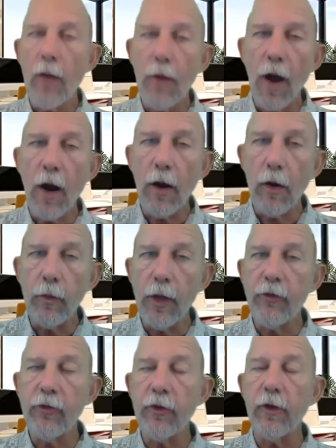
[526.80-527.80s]
our
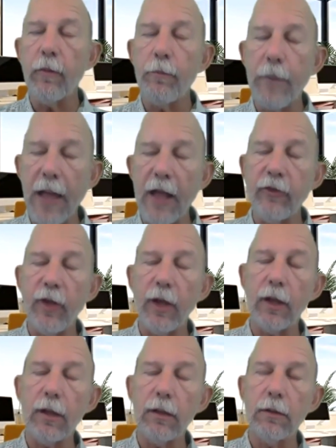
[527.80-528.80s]
original
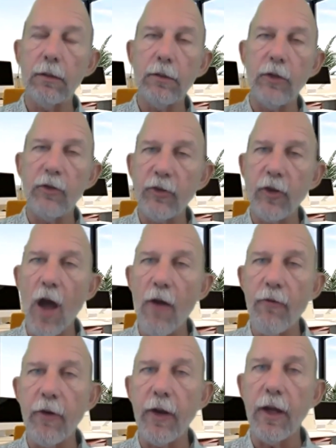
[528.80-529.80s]
basic
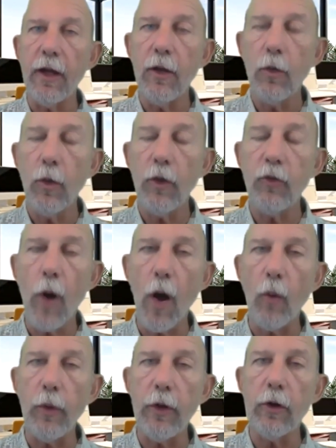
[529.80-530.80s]
discovery was
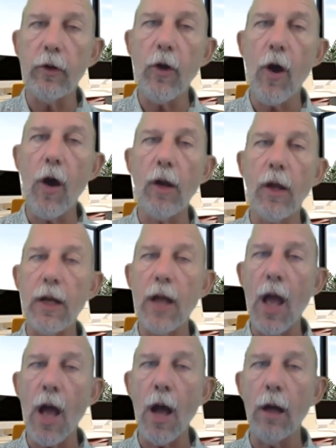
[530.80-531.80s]
what we are calling
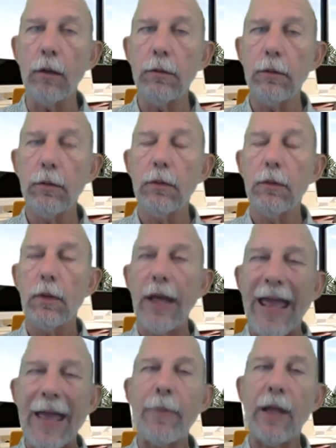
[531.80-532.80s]
now
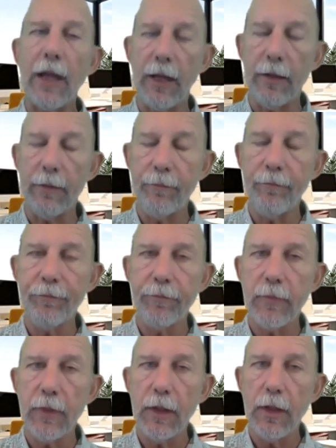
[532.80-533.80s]
EMULIN.
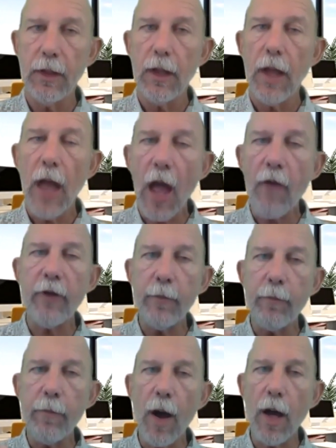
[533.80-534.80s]

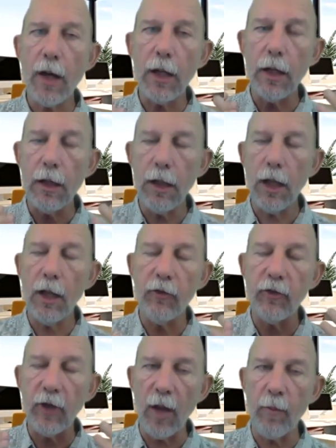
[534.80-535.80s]
Everybody
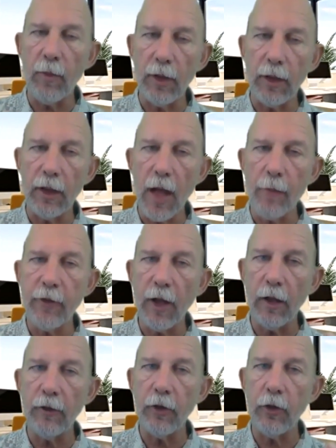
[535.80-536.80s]
needs EMULIN. I'm
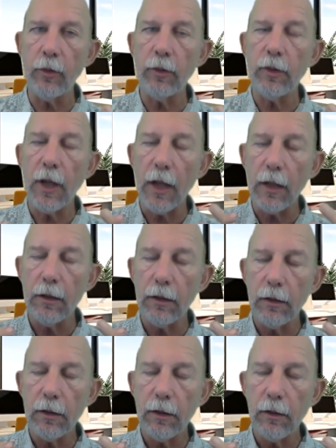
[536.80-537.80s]
telling you,
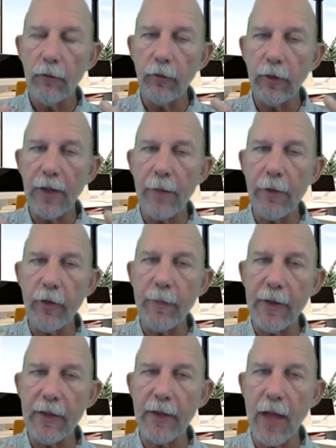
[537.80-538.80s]
let me
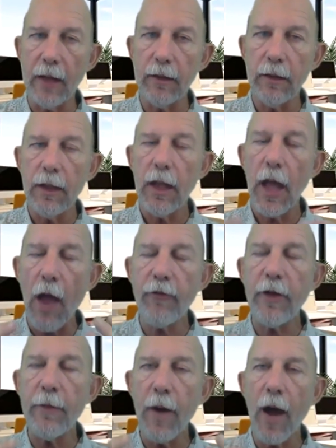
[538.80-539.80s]
repeat that.
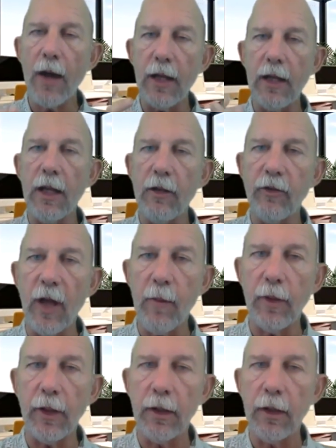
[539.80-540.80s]
Everybody needs
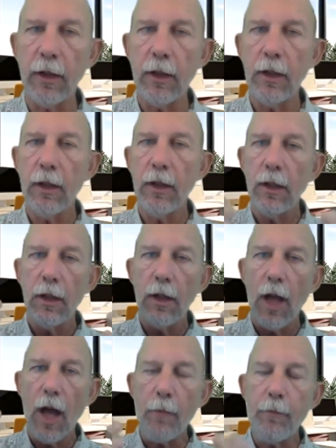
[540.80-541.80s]
EMULIN.
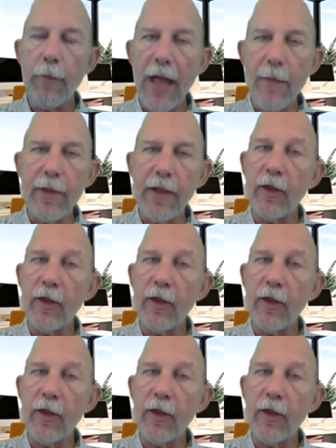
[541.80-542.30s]
A baby in the